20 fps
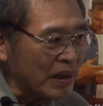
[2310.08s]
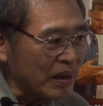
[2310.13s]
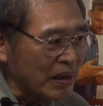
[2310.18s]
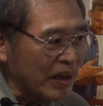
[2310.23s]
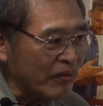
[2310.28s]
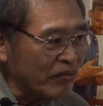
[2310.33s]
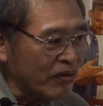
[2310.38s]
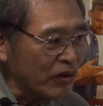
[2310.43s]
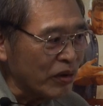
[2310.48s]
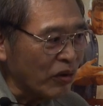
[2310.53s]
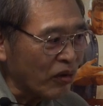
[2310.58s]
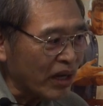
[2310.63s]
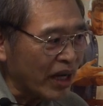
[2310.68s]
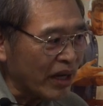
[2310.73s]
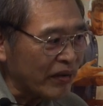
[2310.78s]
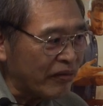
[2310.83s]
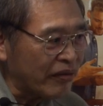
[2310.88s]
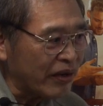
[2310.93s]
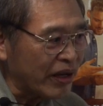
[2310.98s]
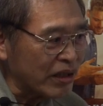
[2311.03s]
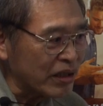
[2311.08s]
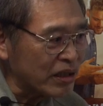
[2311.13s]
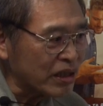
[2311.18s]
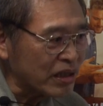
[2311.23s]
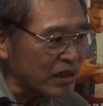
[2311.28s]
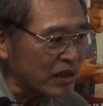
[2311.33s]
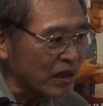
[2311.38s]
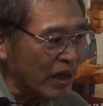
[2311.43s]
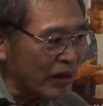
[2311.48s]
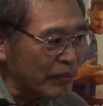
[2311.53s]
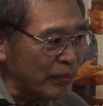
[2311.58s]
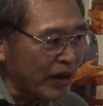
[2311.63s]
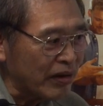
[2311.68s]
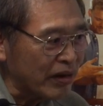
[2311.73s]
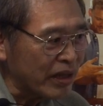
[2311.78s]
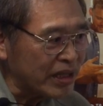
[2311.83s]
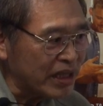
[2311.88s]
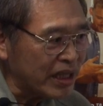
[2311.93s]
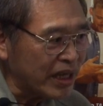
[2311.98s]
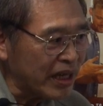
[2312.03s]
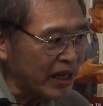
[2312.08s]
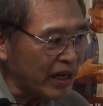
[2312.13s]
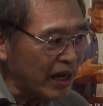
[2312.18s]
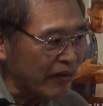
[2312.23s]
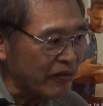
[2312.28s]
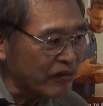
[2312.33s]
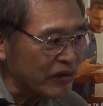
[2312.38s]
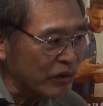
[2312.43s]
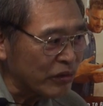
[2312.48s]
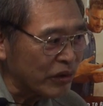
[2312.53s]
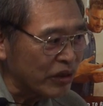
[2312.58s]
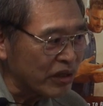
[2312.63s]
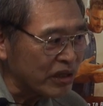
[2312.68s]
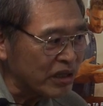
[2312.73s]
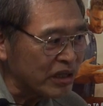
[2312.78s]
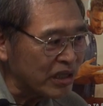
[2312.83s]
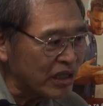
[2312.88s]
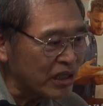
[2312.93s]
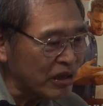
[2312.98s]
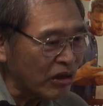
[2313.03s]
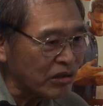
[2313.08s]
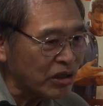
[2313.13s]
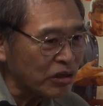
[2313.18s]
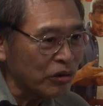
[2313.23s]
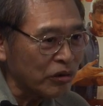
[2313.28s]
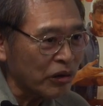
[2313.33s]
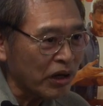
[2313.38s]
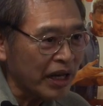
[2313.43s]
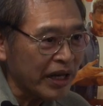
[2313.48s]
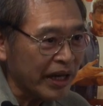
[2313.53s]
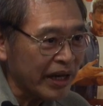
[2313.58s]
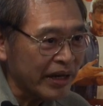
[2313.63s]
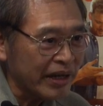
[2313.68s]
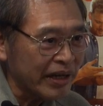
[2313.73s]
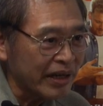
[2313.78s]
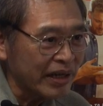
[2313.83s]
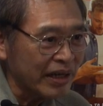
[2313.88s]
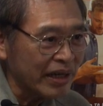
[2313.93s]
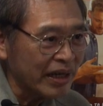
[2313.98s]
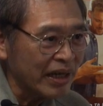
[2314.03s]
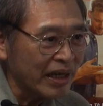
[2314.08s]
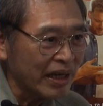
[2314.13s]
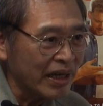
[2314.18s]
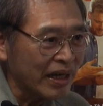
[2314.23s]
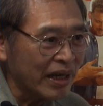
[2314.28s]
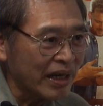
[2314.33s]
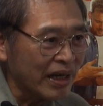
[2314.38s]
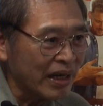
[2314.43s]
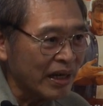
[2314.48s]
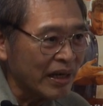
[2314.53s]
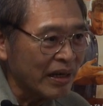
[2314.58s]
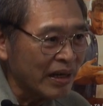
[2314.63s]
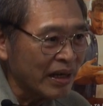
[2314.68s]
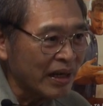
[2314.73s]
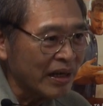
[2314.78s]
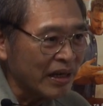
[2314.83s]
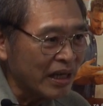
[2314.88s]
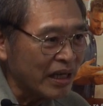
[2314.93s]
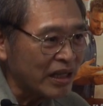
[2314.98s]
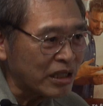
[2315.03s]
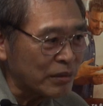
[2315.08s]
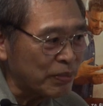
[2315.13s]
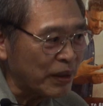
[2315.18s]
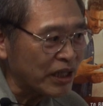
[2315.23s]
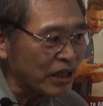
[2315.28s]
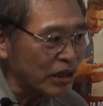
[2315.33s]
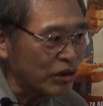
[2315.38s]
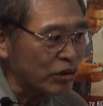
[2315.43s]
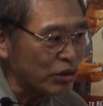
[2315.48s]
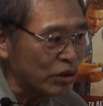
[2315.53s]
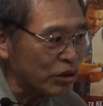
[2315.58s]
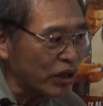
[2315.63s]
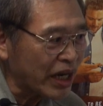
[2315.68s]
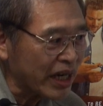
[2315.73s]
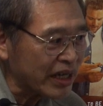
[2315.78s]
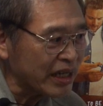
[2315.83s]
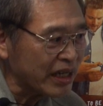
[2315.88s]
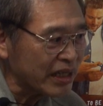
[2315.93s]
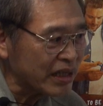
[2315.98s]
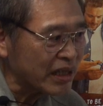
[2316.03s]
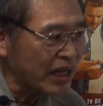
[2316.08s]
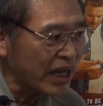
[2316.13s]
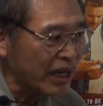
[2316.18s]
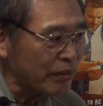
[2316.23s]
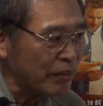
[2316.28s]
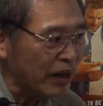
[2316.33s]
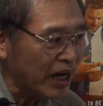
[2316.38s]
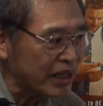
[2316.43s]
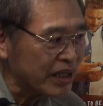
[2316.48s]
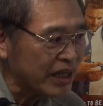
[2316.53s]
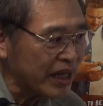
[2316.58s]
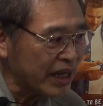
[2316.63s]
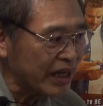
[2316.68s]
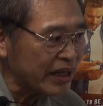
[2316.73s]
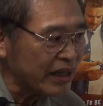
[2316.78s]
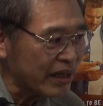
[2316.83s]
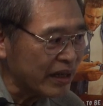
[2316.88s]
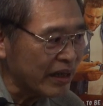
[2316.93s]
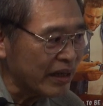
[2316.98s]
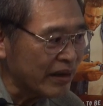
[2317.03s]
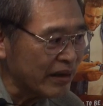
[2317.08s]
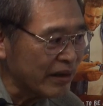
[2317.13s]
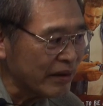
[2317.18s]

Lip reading: If you look at things about a year afterwards, it's not so clear. It's better to track it day by day